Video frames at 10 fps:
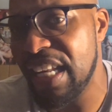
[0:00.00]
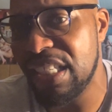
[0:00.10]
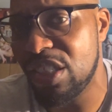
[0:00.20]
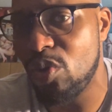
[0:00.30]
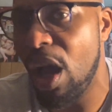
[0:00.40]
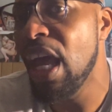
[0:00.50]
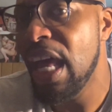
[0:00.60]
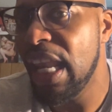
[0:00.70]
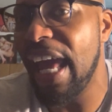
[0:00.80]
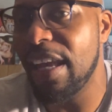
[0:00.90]
This is
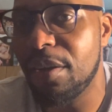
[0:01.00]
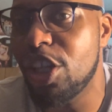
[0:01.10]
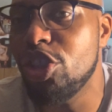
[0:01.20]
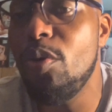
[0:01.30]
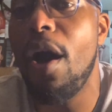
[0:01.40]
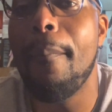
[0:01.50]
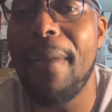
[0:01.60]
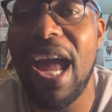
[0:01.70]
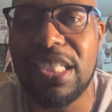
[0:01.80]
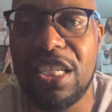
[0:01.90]
like, could you
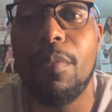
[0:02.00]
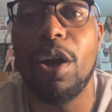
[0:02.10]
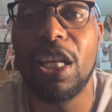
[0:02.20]
imagine him